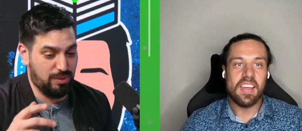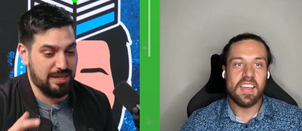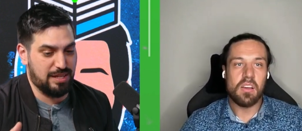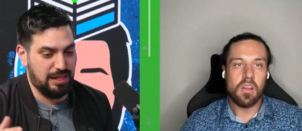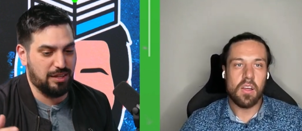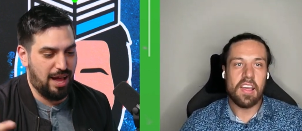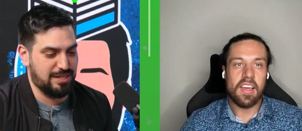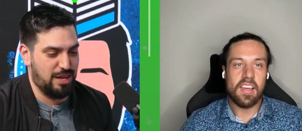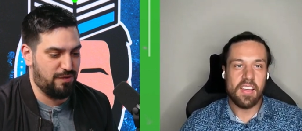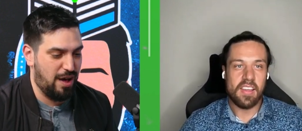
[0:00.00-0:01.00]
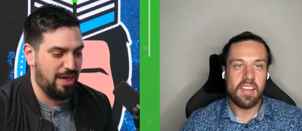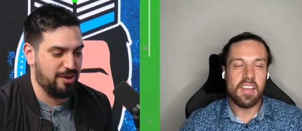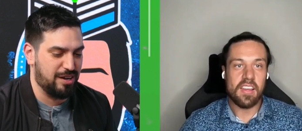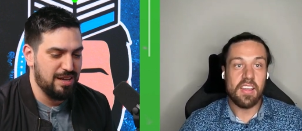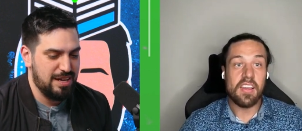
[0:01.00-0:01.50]
Speaker 1: recently lost their
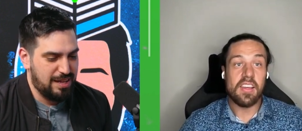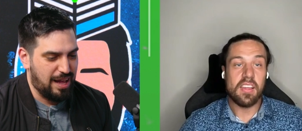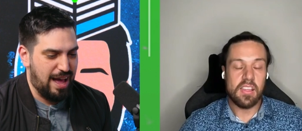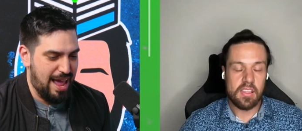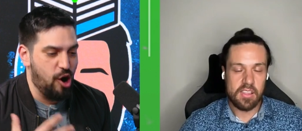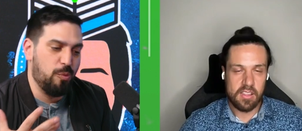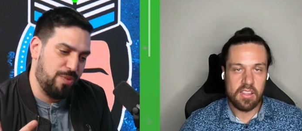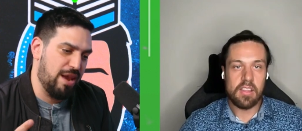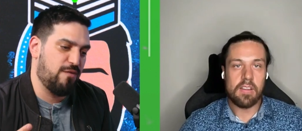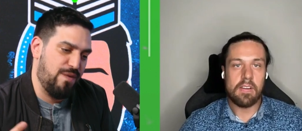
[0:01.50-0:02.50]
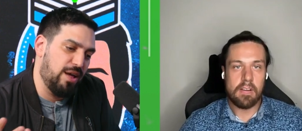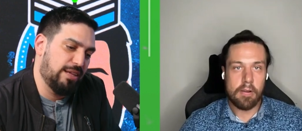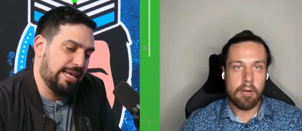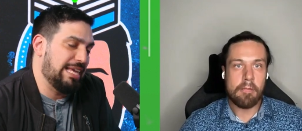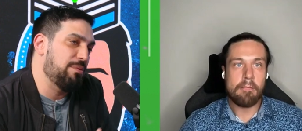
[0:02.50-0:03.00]
father, uh, I hope that it felt
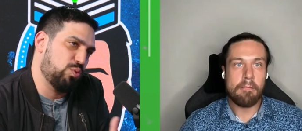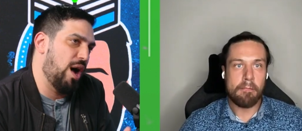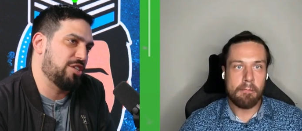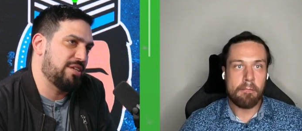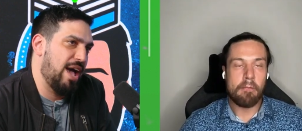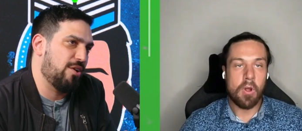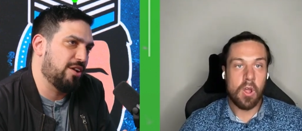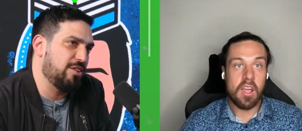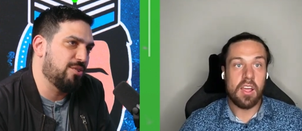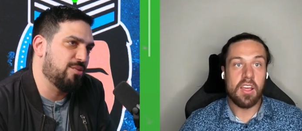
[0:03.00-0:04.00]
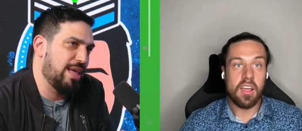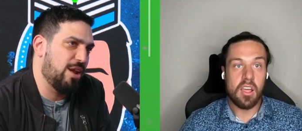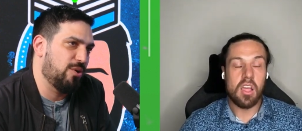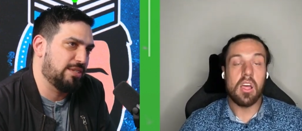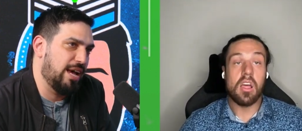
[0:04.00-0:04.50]
like he was watching down on you
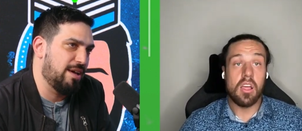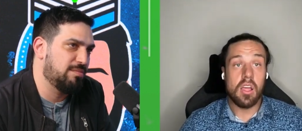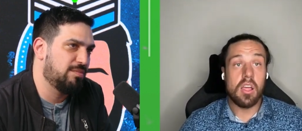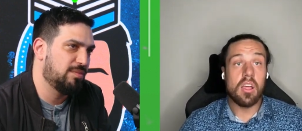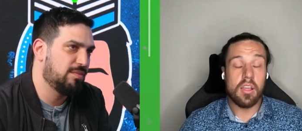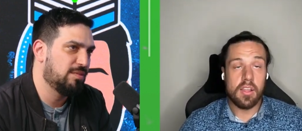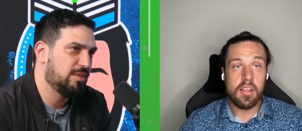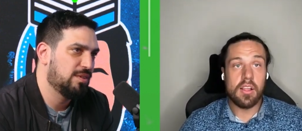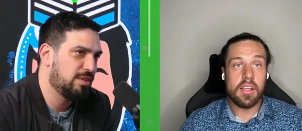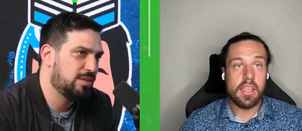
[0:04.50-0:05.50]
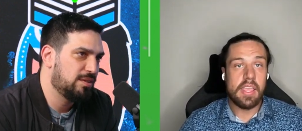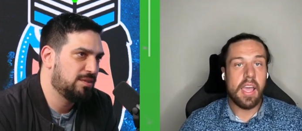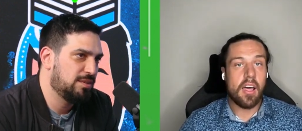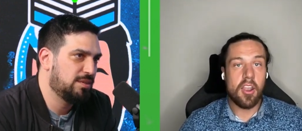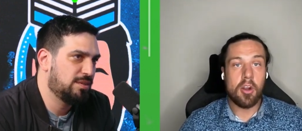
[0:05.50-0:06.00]
that whole time.
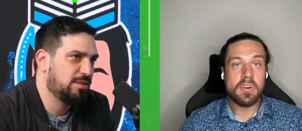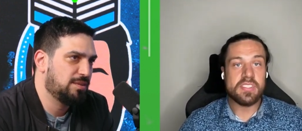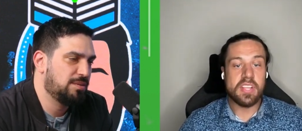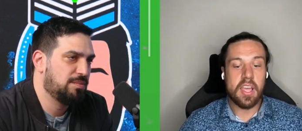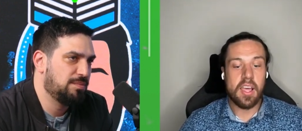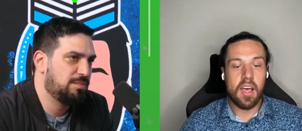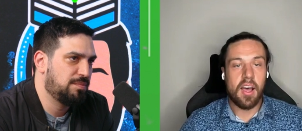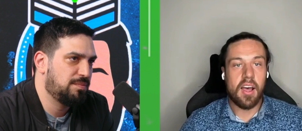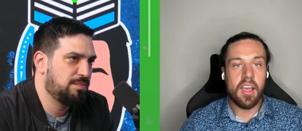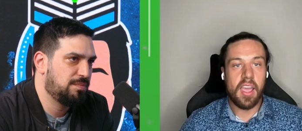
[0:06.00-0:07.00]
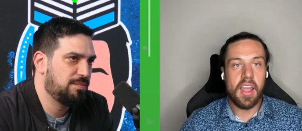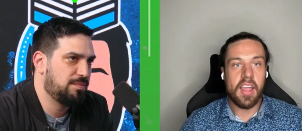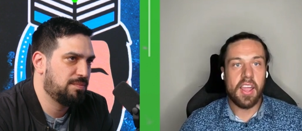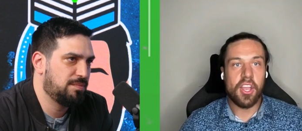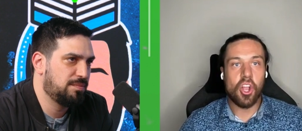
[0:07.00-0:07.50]
Speaker 2: Yeah, hundred percent. Uh,
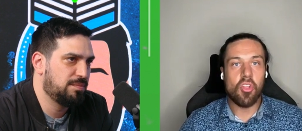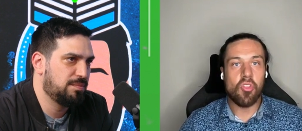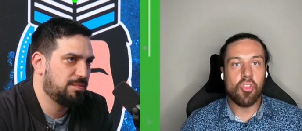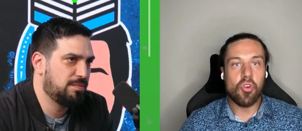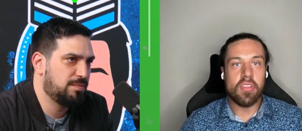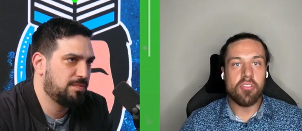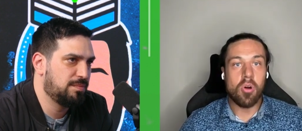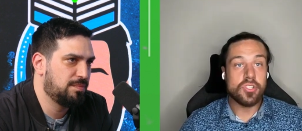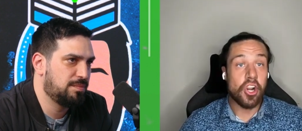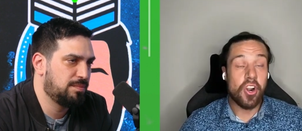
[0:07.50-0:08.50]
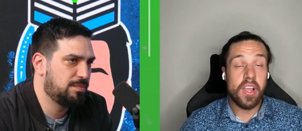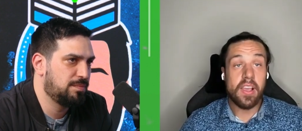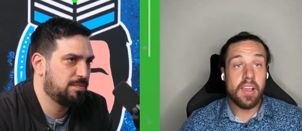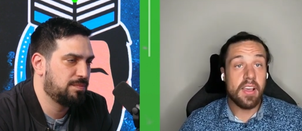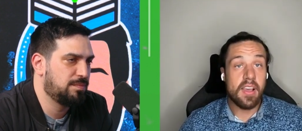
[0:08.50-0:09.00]
and you know, through this whole
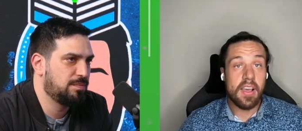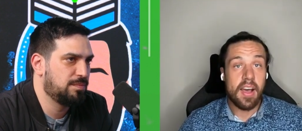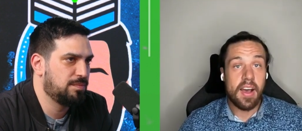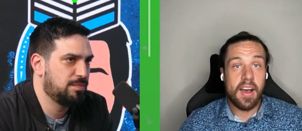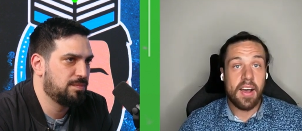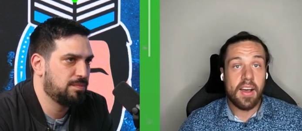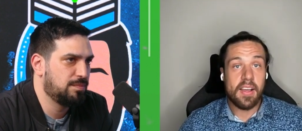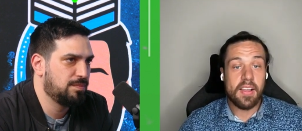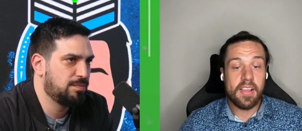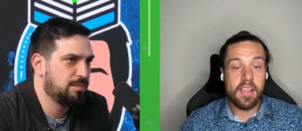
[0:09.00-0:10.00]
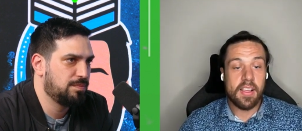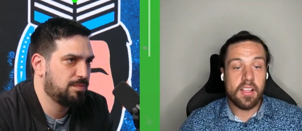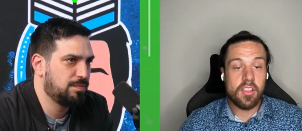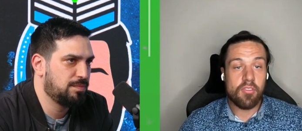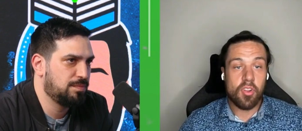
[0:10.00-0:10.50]
journey, uh,
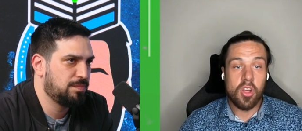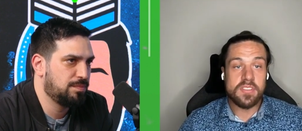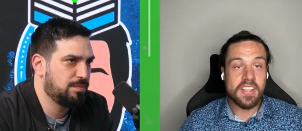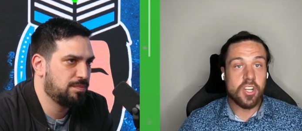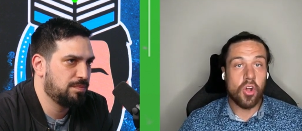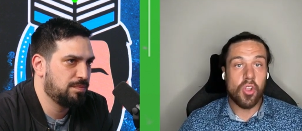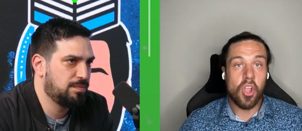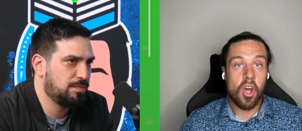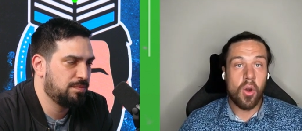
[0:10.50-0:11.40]
for those that don't